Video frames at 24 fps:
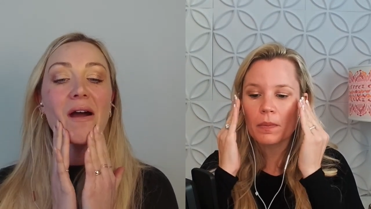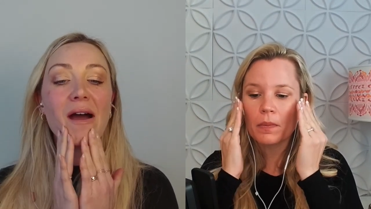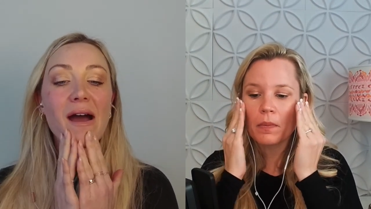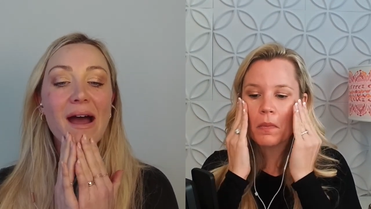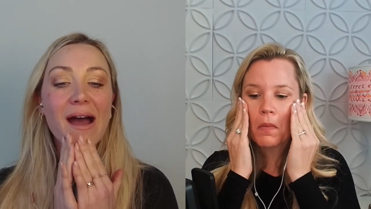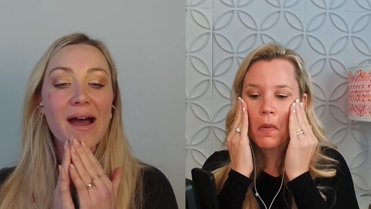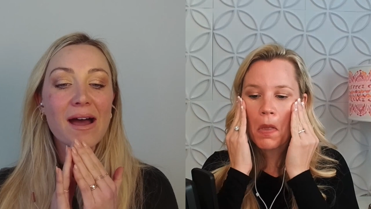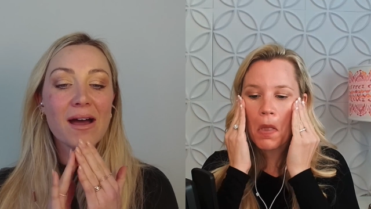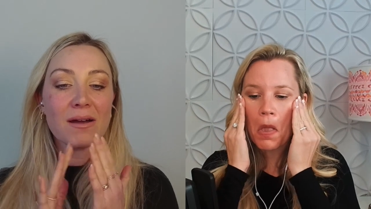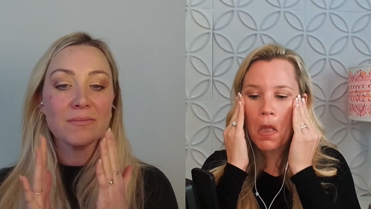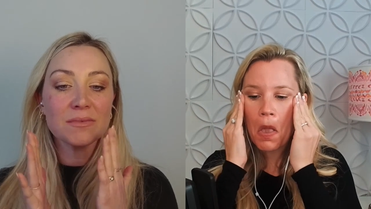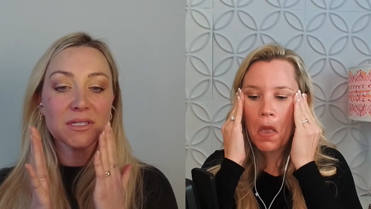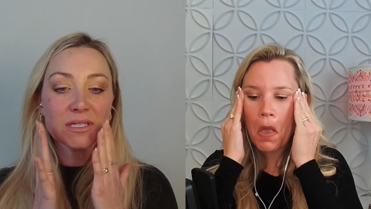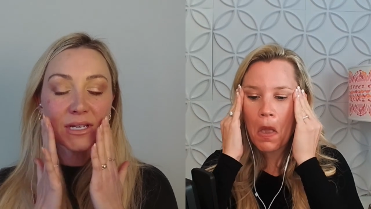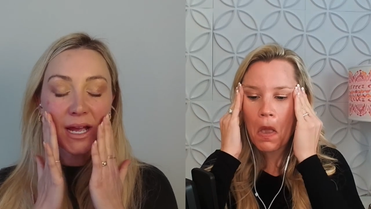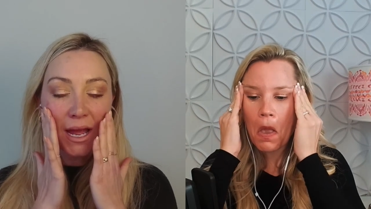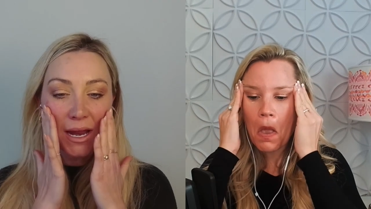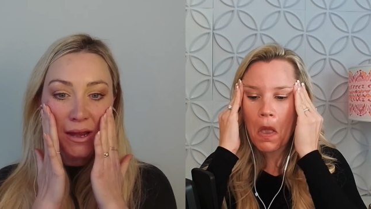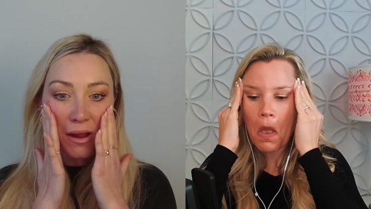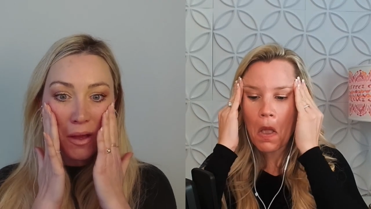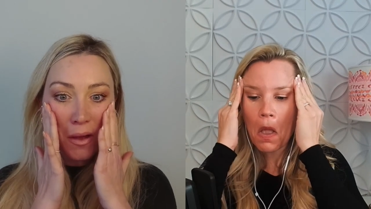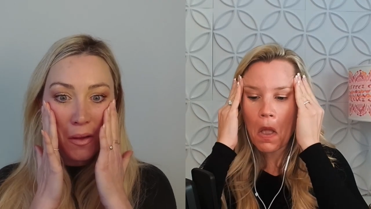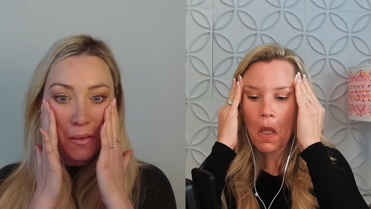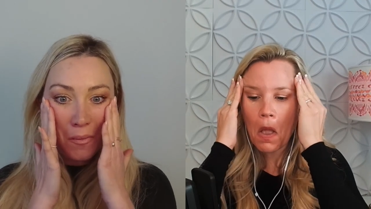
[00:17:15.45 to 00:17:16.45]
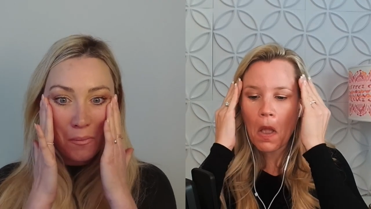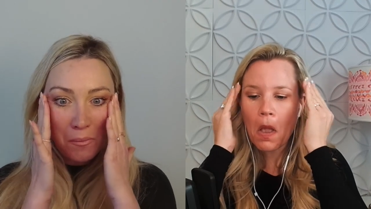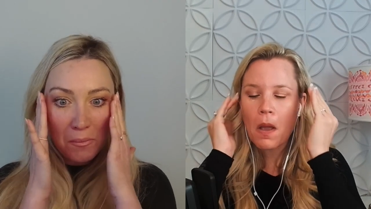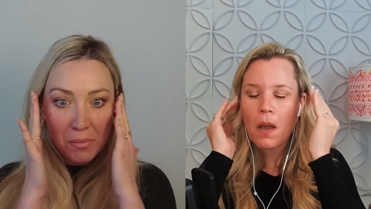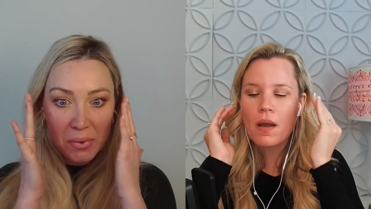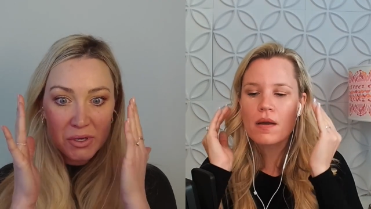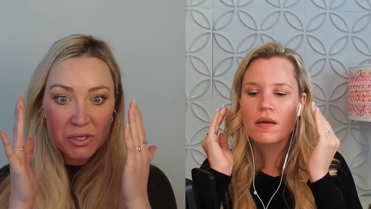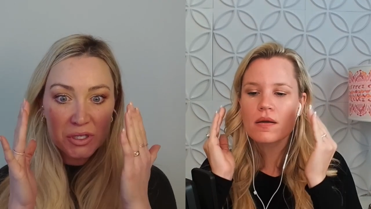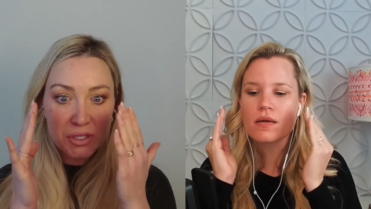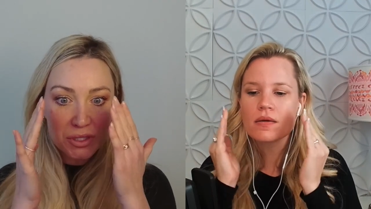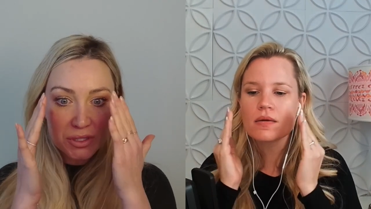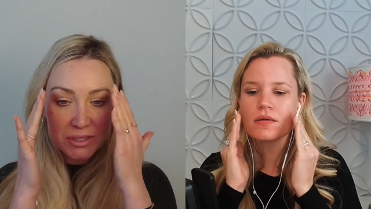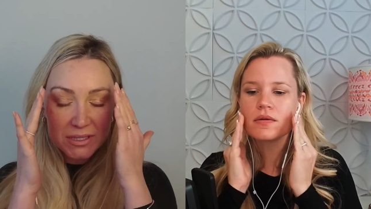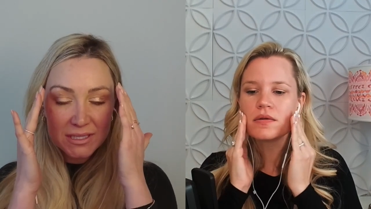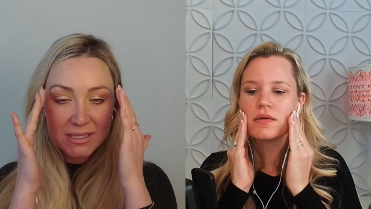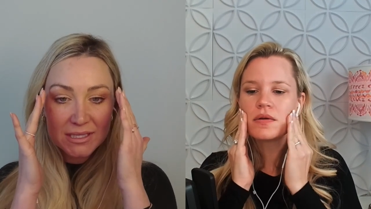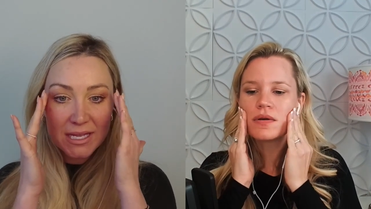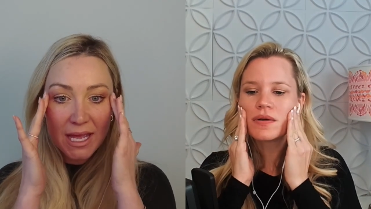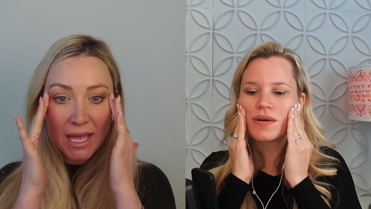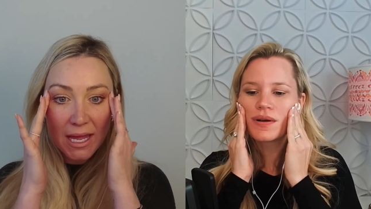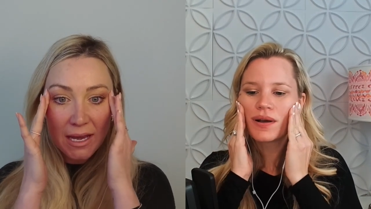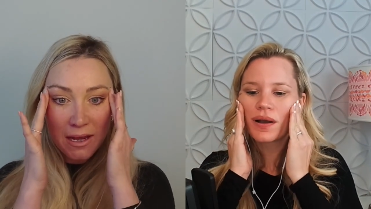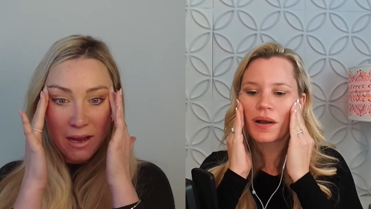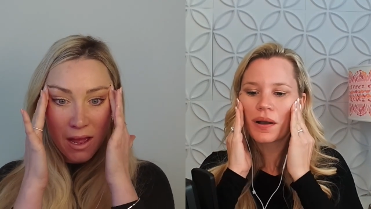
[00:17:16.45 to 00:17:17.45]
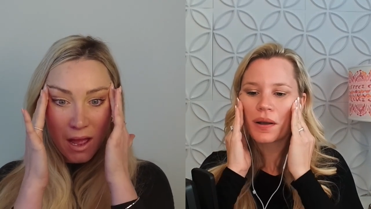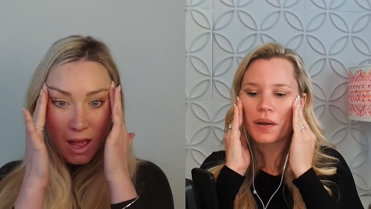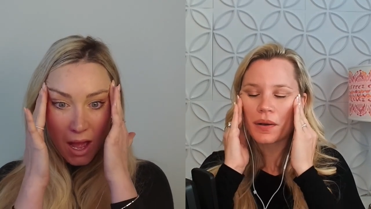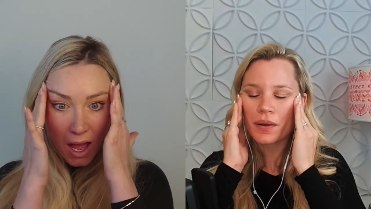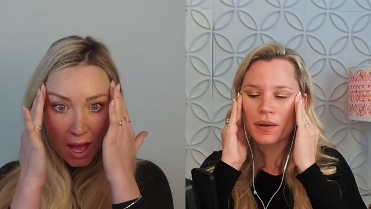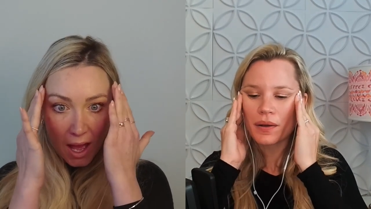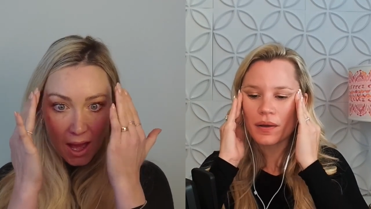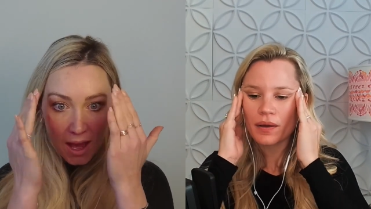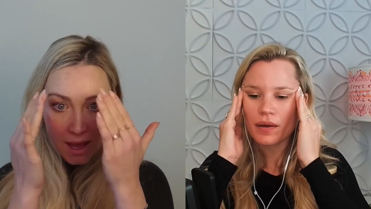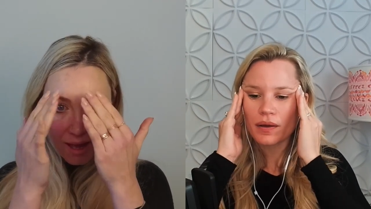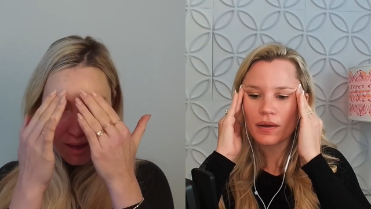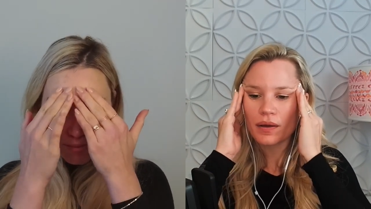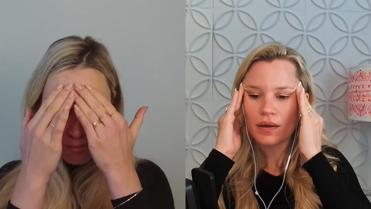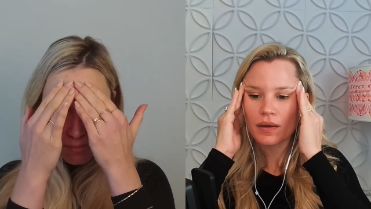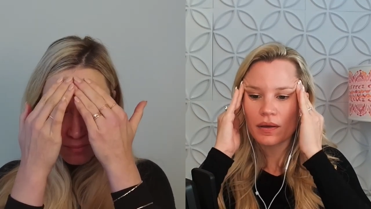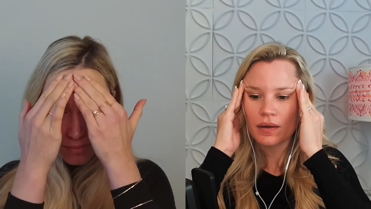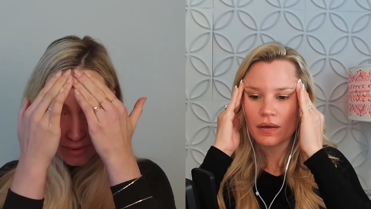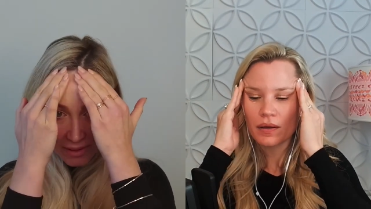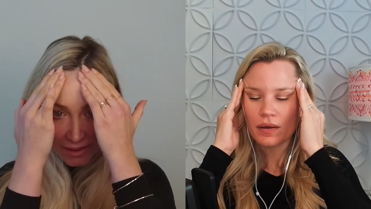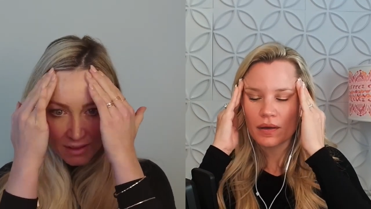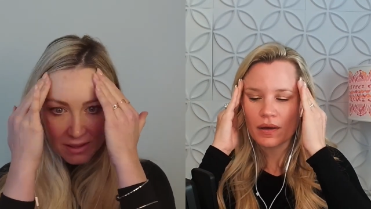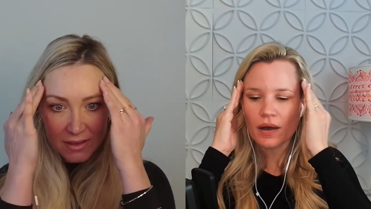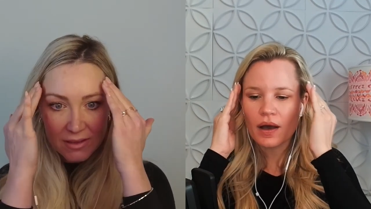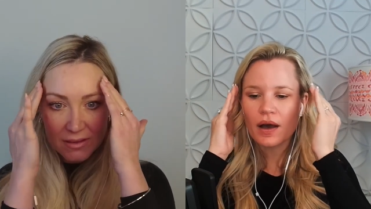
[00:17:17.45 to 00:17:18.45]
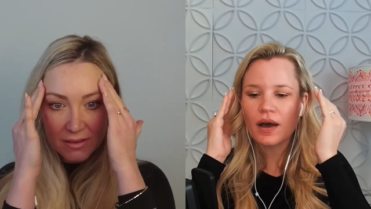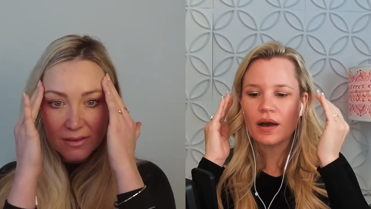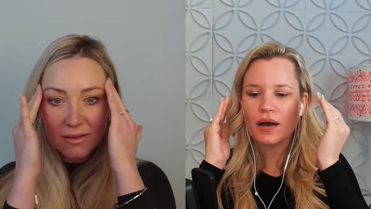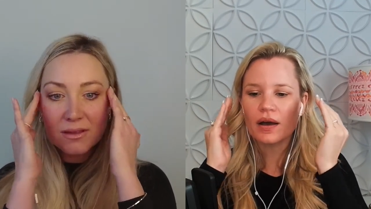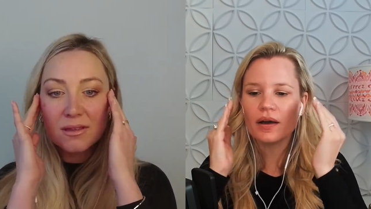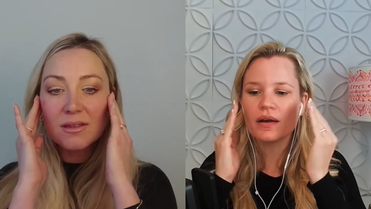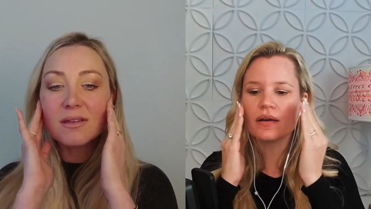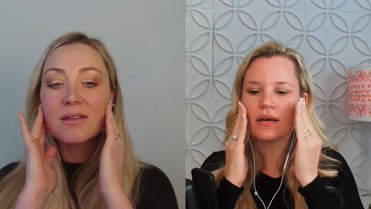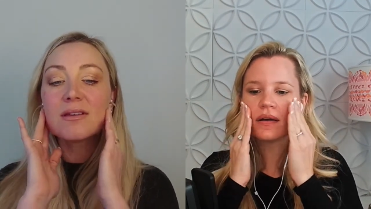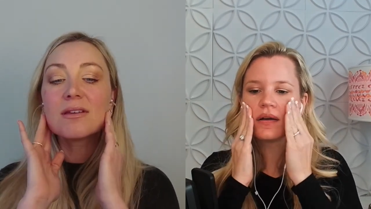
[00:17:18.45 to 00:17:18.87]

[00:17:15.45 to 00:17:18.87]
Speaker 1: um, to kind of push your skin up. Uh huh.